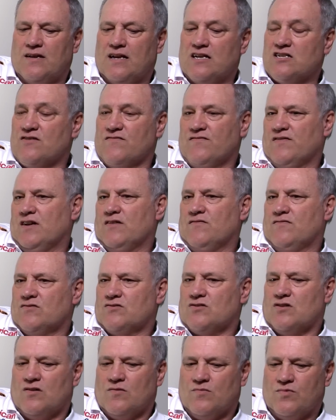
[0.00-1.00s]
uh, Villa, for
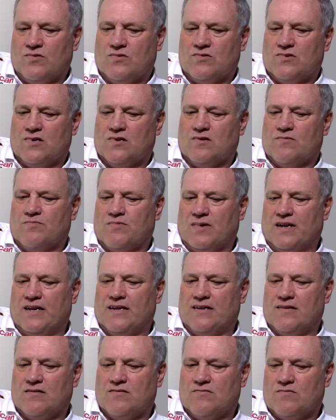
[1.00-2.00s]
example, you were
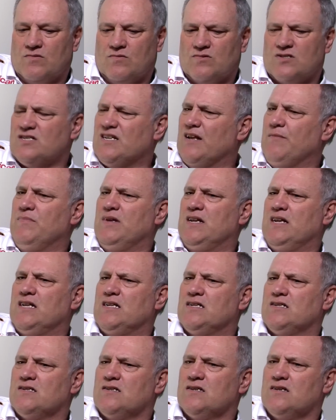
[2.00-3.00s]
playing, it was 10
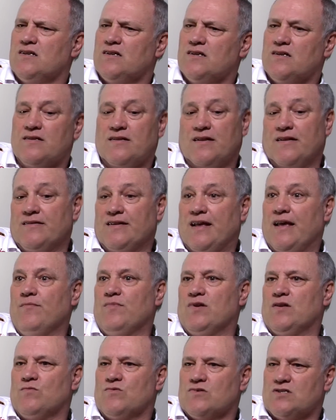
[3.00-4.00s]
minutes. Then
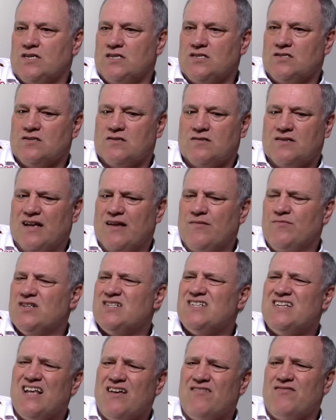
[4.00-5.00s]
Damien was injured.
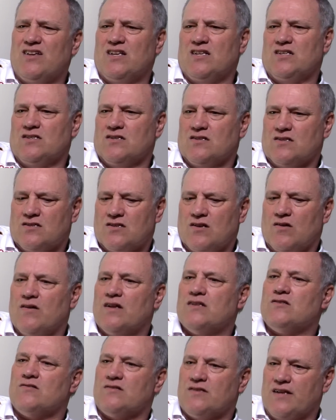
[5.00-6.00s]
Damien's never injured, so I
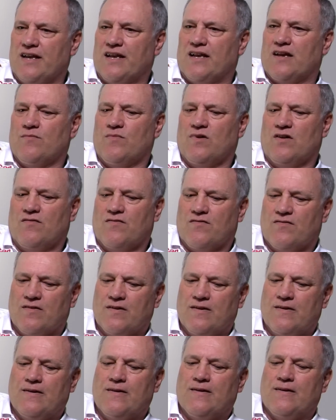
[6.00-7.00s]
had to take him off.
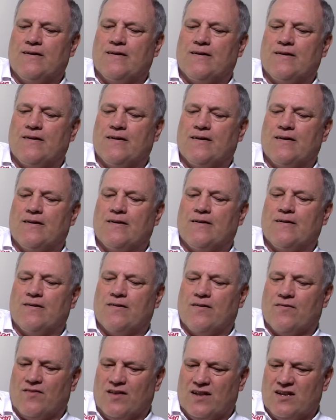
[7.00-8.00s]

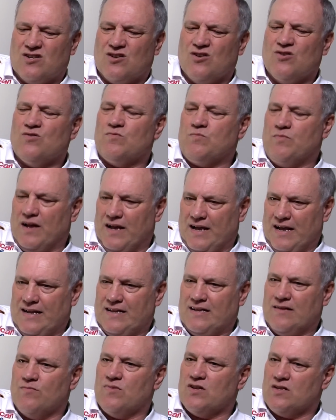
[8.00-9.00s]
Uh, things look
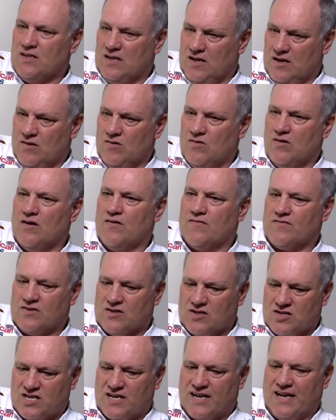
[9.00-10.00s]
bad, but now after
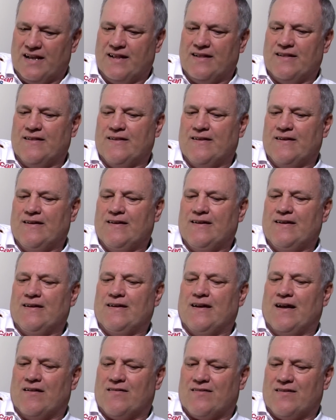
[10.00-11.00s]
a scan,
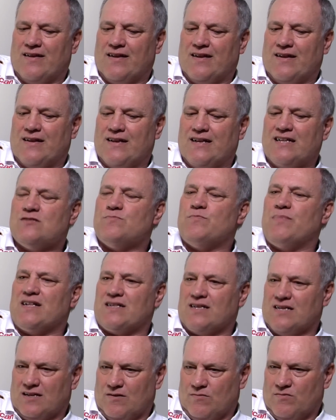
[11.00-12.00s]
I think it's
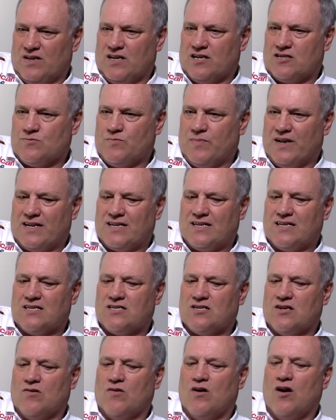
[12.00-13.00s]
better than we expected.
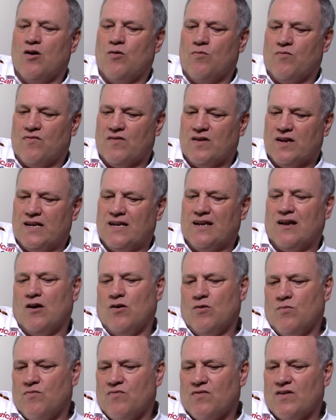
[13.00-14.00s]
So hopefully,
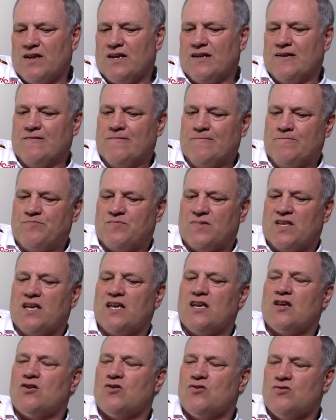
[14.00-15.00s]
hopefully,
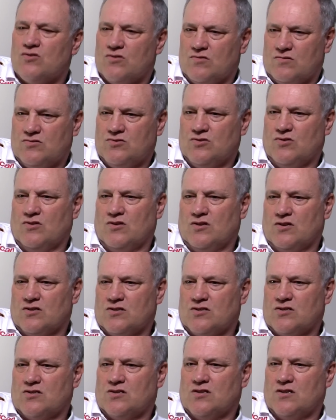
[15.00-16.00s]
he could join
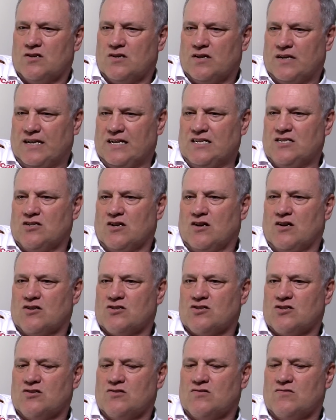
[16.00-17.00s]
us uh, against
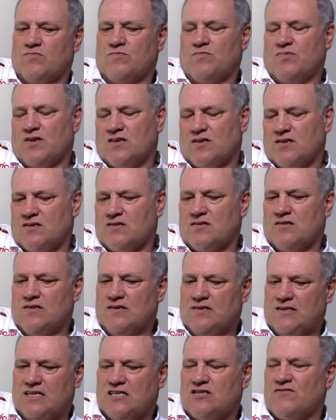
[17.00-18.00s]
Arsenal. But
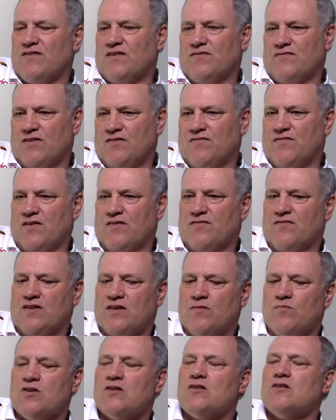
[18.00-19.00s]
is
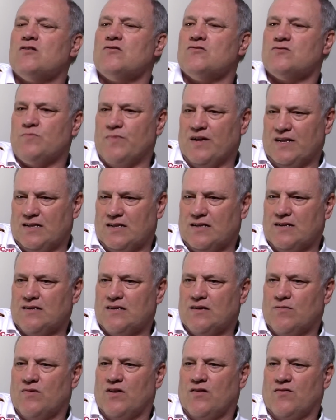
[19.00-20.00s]
50-50, but it looks better
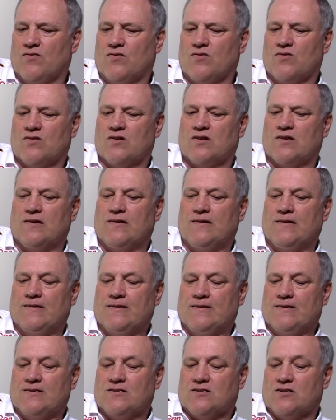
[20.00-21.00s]
than we thought.
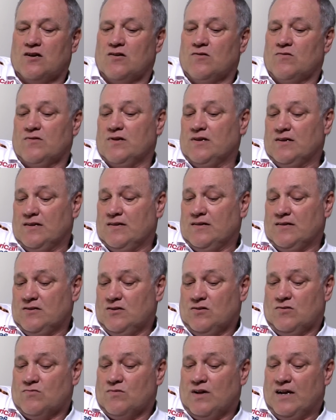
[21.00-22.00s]
So uh,
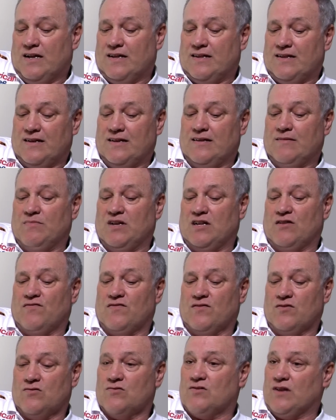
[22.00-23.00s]
you're right, in
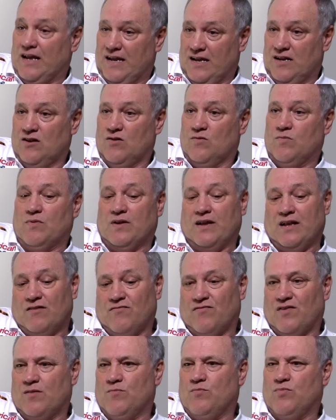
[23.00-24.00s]
midfield, Enoh played,
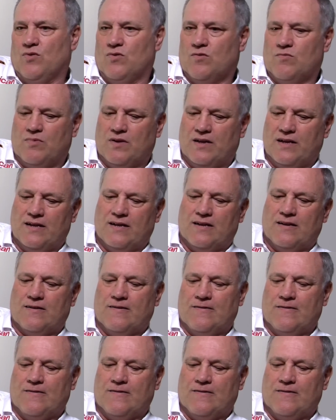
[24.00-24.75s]
Frimpong played.